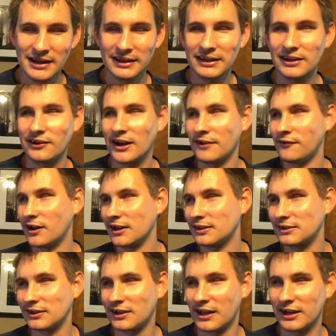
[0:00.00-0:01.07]
you know, and I wanted
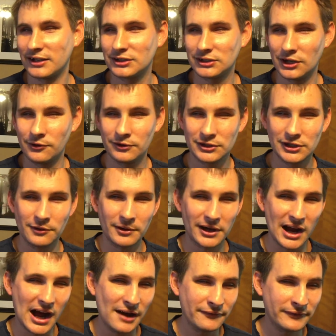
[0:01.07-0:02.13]
to kind of show show it
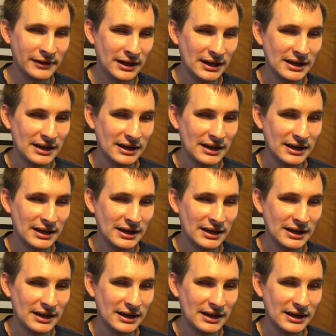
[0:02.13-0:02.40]
off,